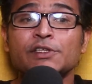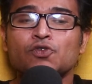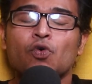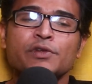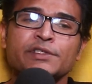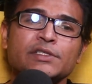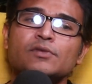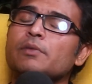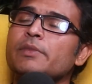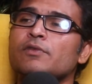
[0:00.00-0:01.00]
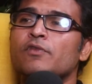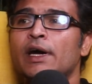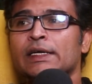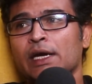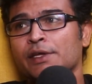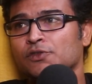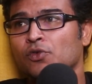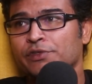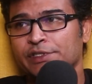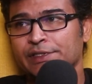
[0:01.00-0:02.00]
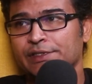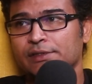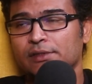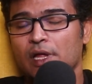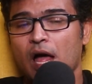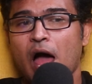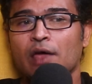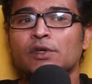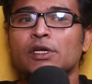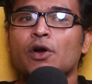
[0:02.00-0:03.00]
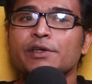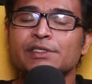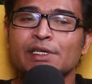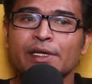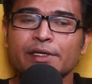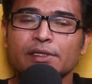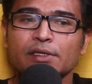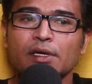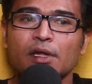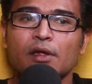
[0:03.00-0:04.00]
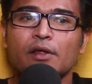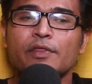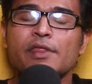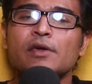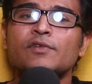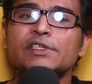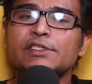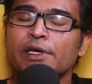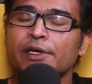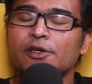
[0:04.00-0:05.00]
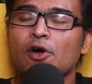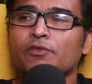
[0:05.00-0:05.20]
these courses will be world-class courses. I will not say that. They will say it